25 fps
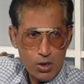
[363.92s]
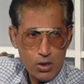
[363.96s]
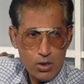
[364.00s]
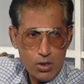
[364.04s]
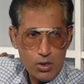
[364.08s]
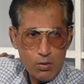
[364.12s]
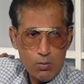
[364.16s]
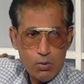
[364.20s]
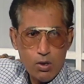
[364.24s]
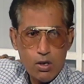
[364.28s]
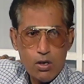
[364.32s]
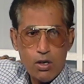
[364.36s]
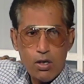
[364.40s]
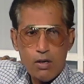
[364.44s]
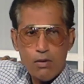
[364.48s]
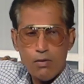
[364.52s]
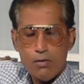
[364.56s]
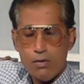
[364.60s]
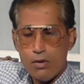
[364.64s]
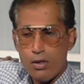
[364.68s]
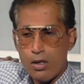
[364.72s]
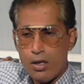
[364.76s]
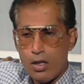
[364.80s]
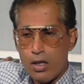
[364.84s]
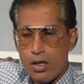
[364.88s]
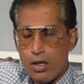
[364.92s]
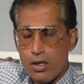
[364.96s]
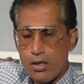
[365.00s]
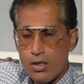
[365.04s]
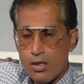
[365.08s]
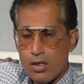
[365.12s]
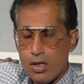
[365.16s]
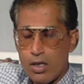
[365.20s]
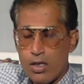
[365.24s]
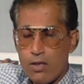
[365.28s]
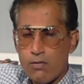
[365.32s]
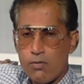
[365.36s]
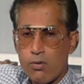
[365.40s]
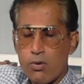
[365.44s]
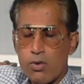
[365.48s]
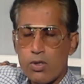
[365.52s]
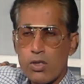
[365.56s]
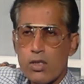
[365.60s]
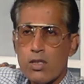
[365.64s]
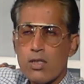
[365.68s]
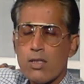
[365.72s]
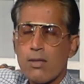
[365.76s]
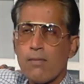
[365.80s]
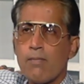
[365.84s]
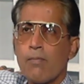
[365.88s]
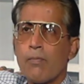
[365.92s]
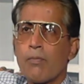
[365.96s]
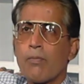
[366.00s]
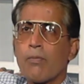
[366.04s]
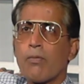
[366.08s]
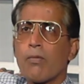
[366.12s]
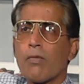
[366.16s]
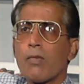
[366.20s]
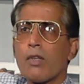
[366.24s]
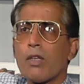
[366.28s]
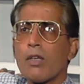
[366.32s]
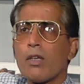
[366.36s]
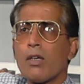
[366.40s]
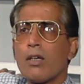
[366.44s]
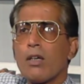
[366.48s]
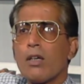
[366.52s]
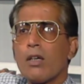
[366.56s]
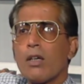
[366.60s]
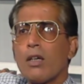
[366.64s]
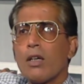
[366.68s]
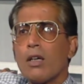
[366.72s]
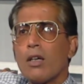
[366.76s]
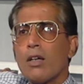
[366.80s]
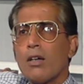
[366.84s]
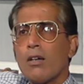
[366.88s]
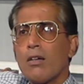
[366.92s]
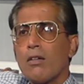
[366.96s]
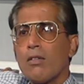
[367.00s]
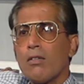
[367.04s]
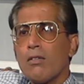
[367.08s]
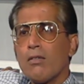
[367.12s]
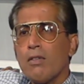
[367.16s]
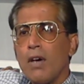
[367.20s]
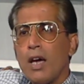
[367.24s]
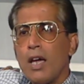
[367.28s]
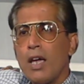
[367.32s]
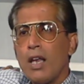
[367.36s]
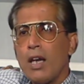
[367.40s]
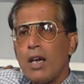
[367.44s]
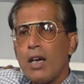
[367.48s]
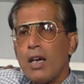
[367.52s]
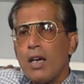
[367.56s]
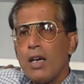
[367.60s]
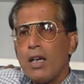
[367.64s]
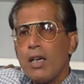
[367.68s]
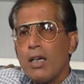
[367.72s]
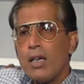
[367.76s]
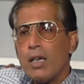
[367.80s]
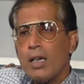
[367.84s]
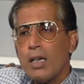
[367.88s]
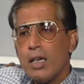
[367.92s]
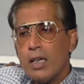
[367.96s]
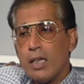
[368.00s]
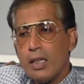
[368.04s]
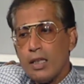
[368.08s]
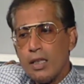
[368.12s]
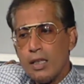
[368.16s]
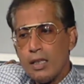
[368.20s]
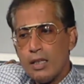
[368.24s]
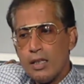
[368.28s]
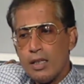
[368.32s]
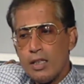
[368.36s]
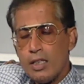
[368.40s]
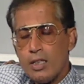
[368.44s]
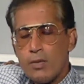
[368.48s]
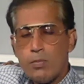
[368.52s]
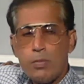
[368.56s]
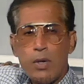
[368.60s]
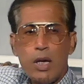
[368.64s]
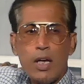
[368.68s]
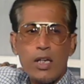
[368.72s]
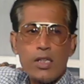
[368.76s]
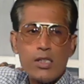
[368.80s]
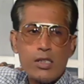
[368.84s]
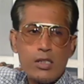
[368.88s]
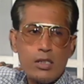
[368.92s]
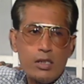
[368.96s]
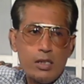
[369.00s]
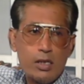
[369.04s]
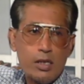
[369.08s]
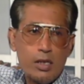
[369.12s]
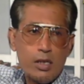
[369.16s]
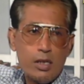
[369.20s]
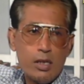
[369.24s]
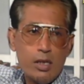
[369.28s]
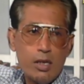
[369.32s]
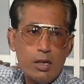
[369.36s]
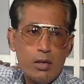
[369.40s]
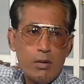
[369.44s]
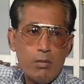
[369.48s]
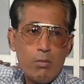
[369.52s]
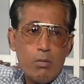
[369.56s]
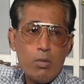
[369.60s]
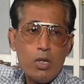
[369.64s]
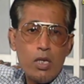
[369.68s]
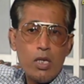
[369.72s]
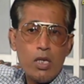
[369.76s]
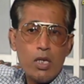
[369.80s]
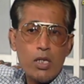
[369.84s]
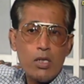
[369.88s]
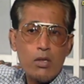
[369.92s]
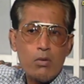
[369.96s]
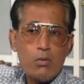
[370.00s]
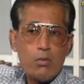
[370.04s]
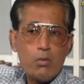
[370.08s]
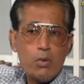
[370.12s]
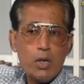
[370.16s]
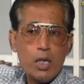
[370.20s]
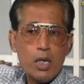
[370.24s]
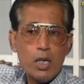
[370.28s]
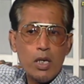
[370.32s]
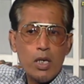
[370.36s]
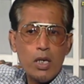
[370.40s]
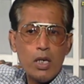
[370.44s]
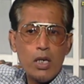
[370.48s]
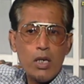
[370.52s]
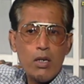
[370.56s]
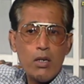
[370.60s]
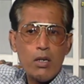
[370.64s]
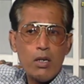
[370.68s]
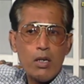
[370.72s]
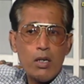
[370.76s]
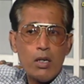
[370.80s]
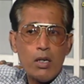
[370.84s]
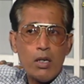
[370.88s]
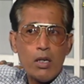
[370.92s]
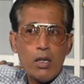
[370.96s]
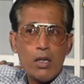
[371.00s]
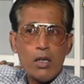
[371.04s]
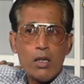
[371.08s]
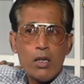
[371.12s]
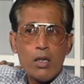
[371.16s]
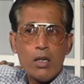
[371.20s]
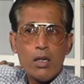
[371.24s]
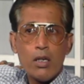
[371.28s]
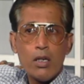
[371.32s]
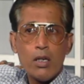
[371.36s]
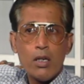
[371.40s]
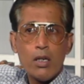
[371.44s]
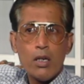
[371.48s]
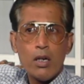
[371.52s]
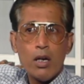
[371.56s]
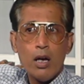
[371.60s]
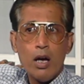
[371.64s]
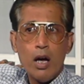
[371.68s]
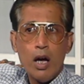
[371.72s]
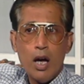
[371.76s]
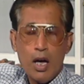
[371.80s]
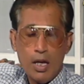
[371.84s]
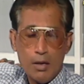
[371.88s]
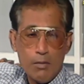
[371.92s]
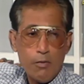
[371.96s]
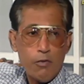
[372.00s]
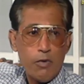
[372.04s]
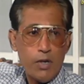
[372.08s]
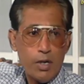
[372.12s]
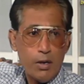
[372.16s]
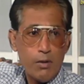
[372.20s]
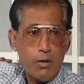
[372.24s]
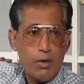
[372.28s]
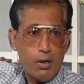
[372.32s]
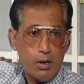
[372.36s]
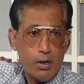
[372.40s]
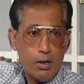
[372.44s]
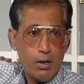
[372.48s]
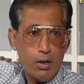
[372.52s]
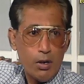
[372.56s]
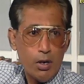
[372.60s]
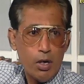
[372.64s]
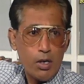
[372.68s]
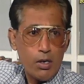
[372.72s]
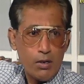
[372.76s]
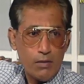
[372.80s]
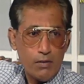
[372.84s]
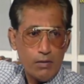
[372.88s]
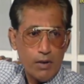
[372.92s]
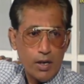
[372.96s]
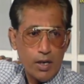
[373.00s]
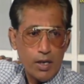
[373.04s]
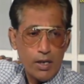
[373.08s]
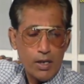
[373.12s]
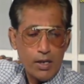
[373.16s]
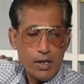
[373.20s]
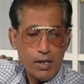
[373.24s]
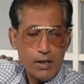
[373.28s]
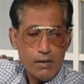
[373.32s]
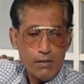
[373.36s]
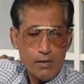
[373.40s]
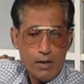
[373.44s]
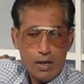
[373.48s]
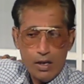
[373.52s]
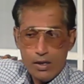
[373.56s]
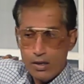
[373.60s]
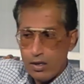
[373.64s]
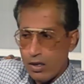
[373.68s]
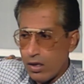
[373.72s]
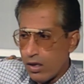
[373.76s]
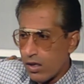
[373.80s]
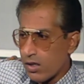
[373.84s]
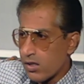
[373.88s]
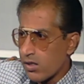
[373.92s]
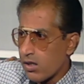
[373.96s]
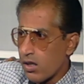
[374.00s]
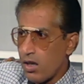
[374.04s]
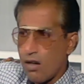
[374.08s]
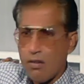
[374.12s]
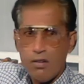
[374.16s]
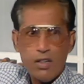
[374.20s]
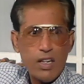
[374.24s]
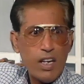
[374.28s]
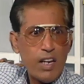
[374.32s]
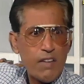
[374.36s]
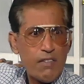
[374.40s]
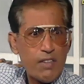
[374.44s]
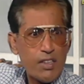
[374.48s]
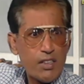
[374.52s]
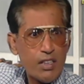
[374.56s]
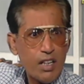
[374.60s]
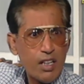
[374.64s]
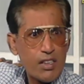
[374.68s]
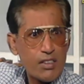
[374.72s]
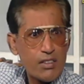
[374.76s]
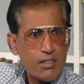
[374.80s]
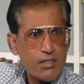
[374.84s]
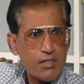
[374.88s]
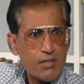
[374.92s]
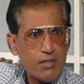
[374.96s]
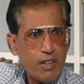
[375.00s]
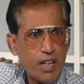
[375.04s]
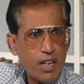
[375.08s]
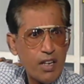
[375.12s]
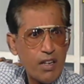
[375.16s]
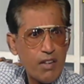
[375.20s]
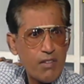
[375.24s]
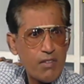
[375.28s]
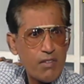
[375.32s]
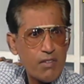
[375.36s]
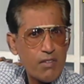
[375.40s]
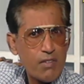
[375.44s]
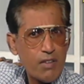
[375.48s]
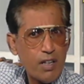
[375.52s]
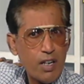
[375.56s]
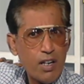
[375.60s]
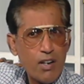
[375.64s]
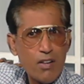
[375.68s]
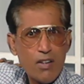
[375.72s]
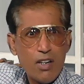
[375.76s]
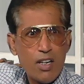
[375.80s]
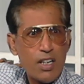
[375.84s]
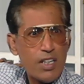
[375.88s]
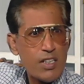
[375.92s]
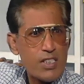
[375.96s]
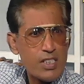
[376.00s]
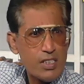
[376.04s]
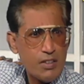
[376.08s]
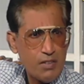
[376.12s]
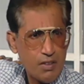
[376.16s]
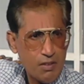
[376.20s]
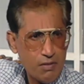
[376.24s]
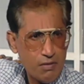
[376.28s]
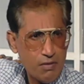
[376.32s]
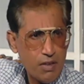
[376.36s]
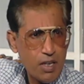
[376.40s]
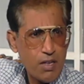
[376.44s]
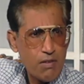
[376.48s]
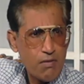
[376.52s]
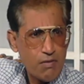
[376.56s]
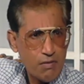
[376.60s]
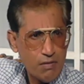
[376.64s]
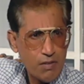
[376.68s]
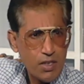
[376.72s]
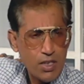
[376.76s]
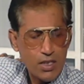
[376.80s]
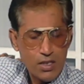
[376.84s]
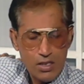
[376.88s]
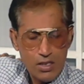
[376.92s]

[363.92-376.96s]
and Kashmir state forces, while this pass being at a very high, very lot of height, I think it's around 11,575 feet.